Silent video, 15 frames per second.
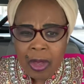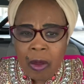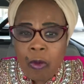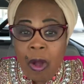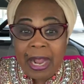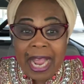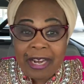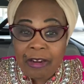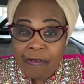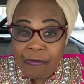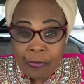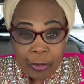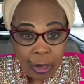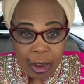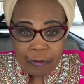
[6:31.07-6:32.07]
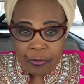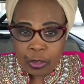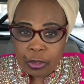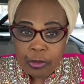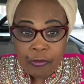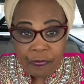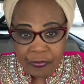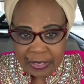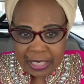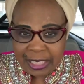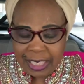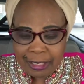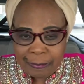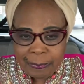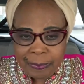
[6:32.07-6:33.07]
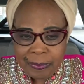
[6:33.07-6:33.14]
What kind of love do you fit in?